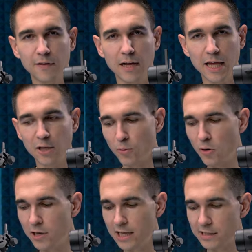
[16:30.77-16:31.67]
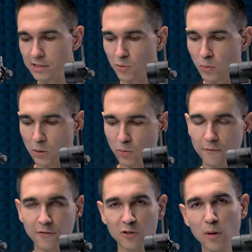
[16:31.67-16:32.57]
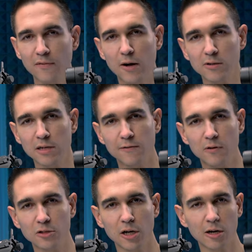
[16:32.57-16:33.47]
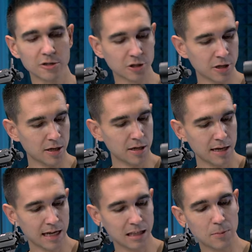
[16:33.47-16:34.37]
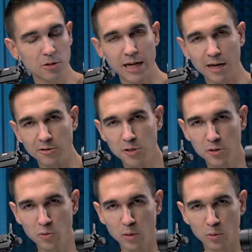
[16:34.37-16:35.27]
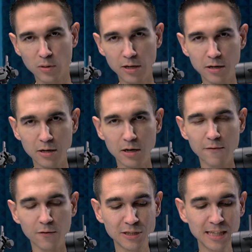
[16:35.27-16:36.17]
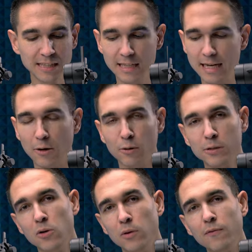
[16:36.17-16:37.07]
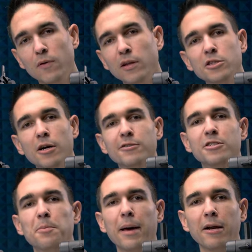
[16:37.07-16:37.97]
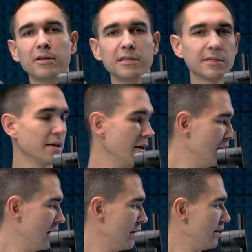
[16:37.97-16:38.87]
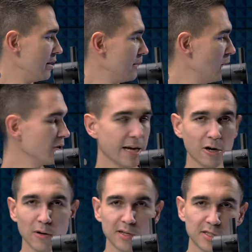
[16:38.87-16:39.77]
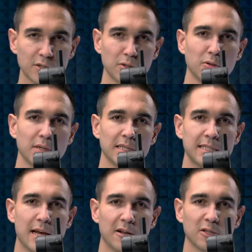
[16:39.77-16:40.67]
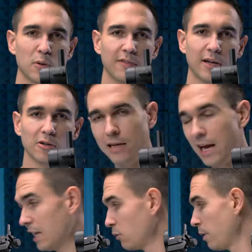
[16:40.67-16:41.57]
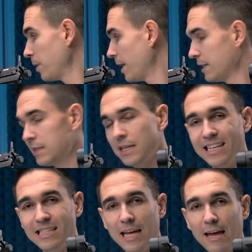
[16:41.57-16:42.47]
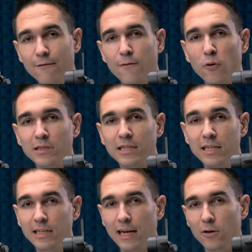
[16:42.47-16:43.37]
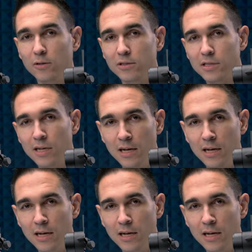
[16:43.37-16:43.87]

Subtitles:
The Ronin S will run for 12 hours on a full charge, and the Moza Air 2 will run for 16 hours with fully charged batteries. The Moza Aircross 2 is down at 12 hours, and the Weebill S is at 14 hours.